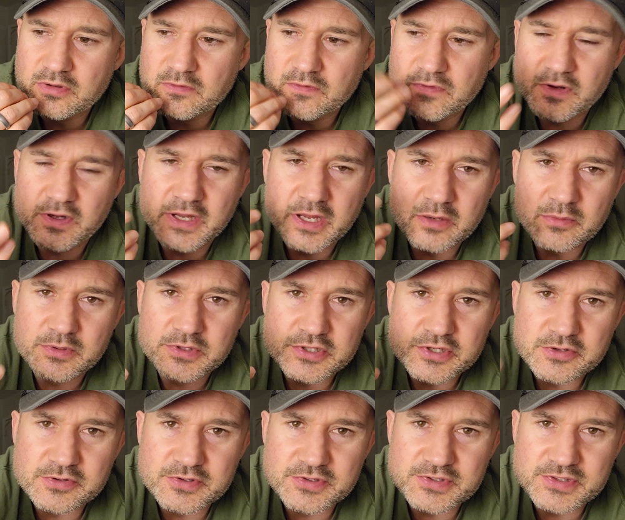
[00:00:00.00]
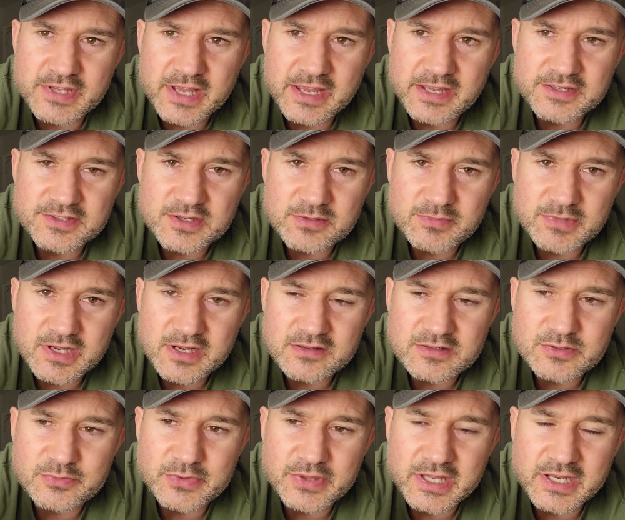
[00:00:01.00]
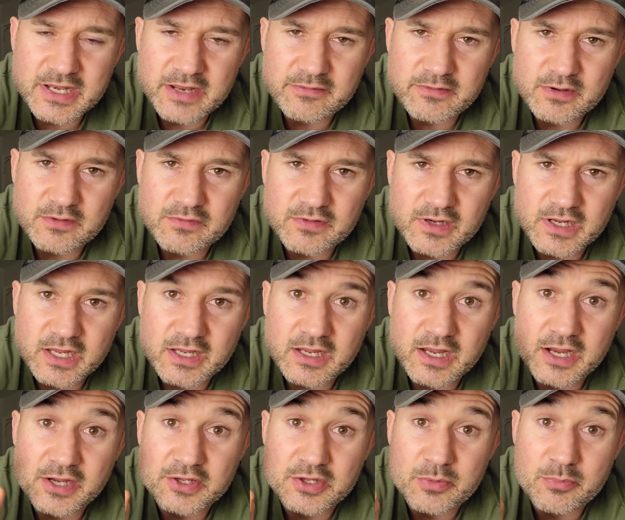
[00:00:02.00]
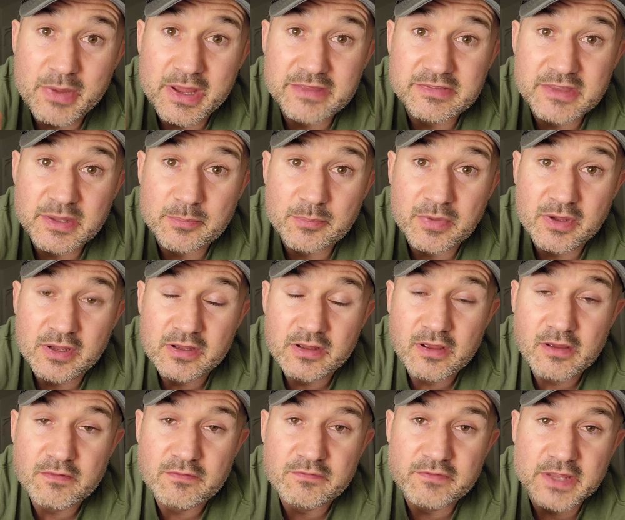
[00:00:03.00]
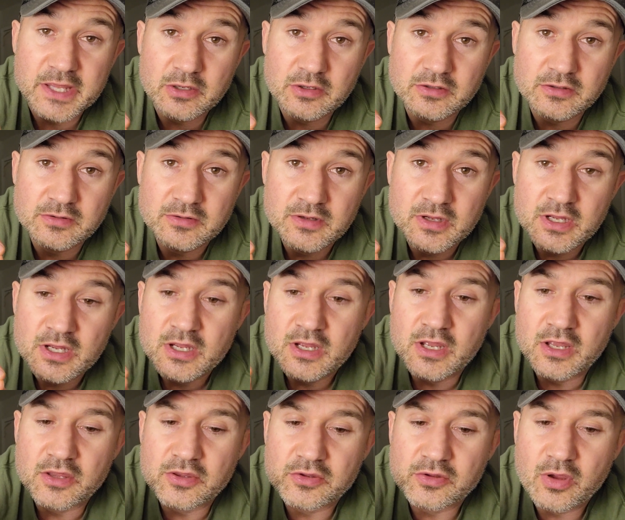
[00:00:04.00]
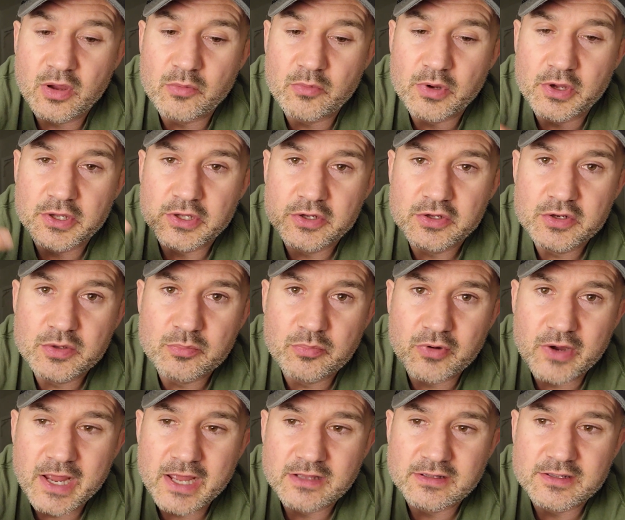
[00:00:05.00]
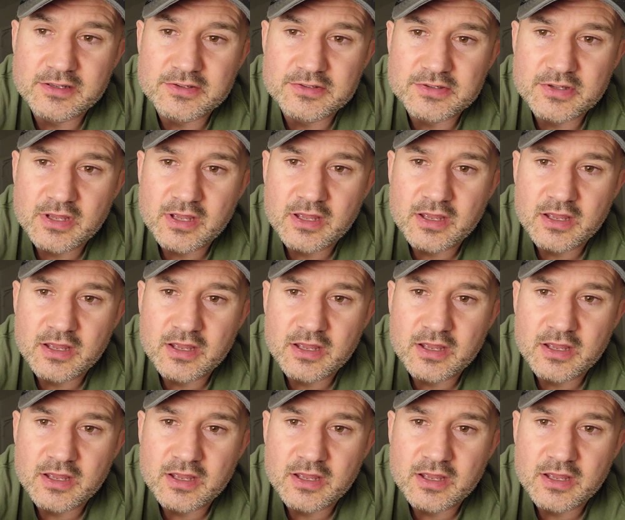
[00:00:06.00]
forget what you say sometimes, but they never forget how you made them feel. So I want you to practice